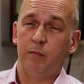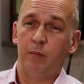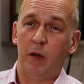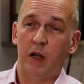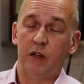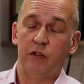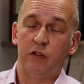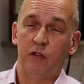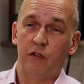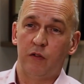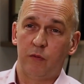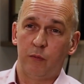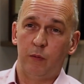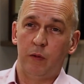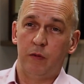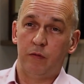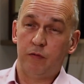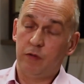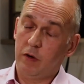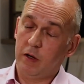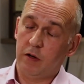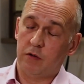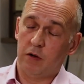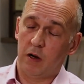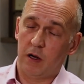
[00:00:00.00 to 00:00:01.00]
patients with
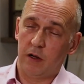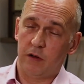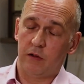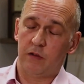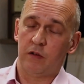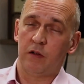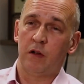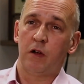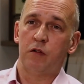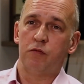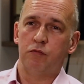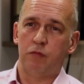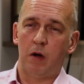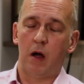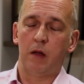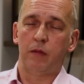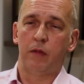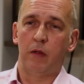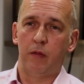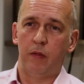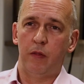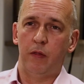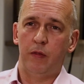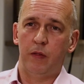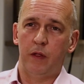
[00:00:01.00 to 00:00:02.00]
Friedreich's
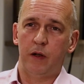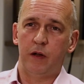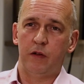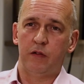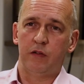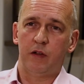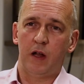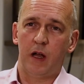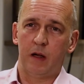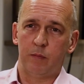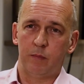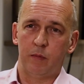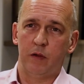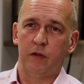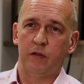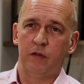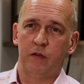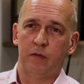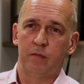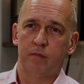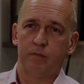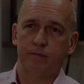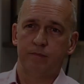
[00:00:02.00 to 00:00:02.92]
rather than the nystagmus.